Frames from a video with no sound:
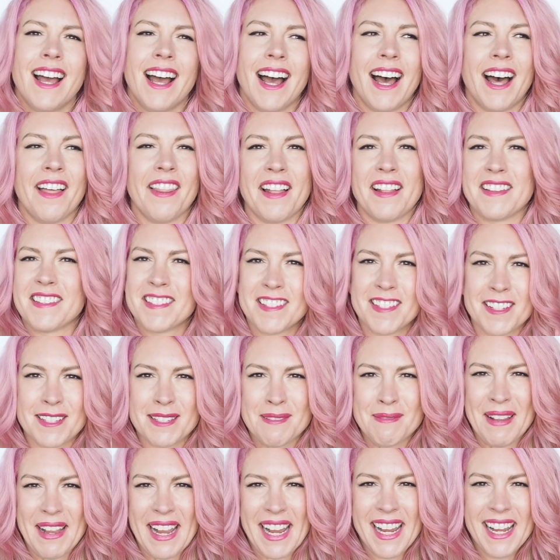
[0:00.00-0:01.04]
That's
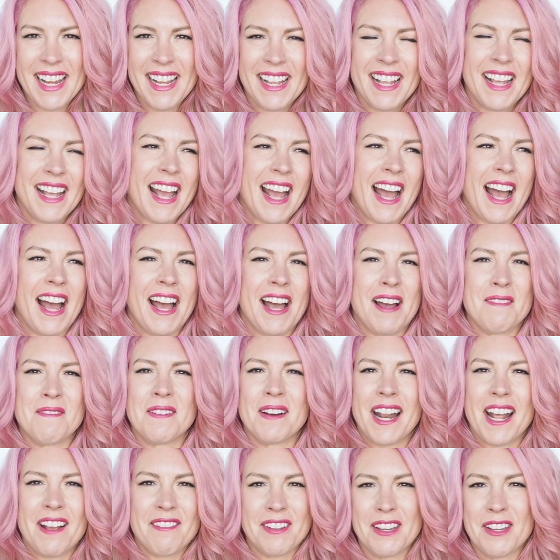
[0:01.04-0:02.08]
just me.
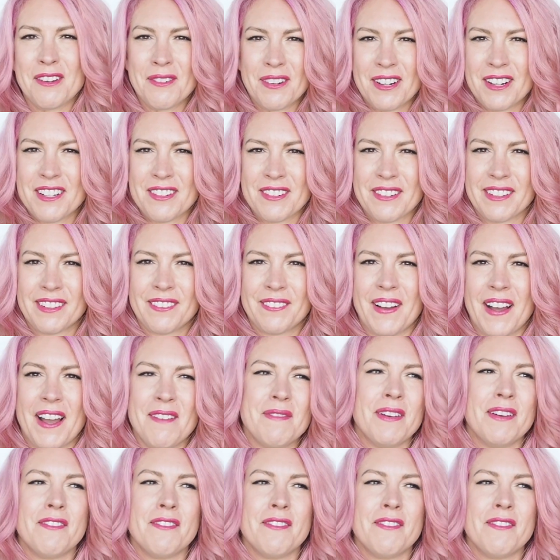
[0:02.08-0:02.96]
Whatever you want to do is fine.